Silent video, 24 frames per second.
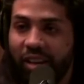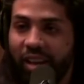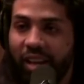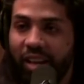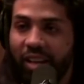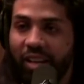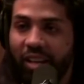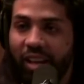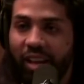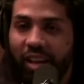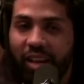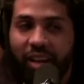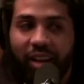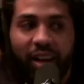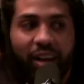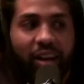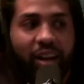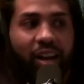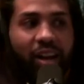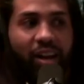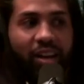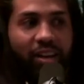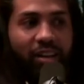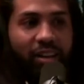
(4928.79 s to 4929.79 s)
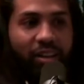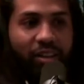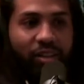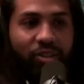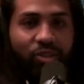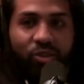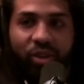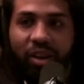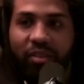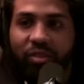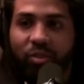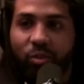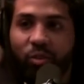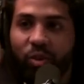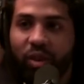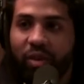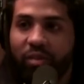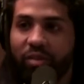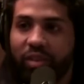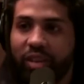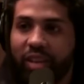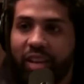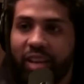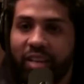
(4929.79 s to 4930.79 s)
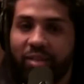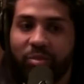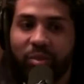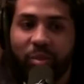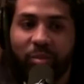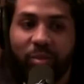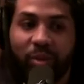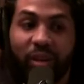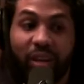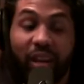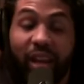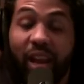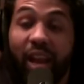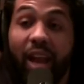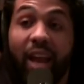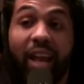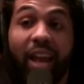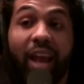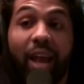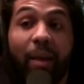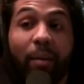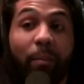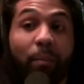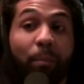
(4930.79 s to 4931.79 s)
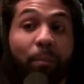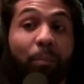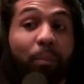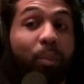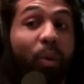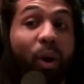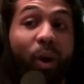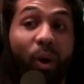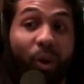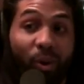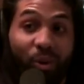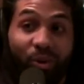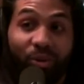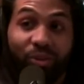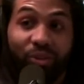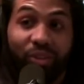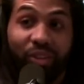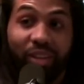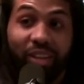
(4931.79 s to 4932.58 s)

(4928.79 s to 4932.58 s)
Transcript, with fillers: And, like, I got undrafted, whatever the case may be, and I balled.